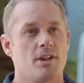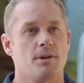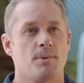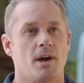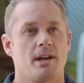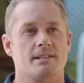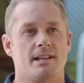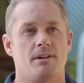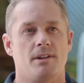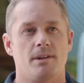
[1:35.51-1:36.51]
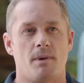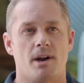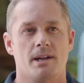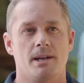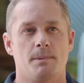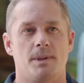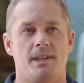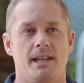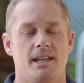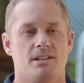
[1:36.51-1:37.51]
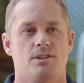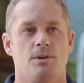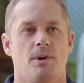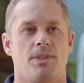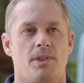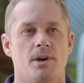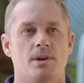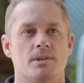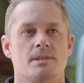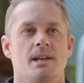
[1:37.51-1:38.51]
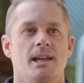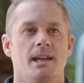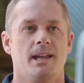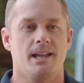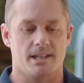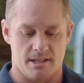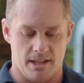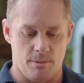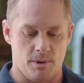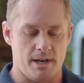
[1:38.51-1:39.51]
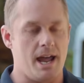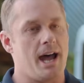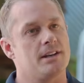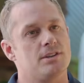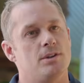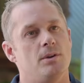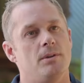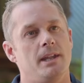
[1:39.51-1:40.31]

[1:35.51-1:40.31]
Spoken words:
other products out on the market, but the issue with those is they would not do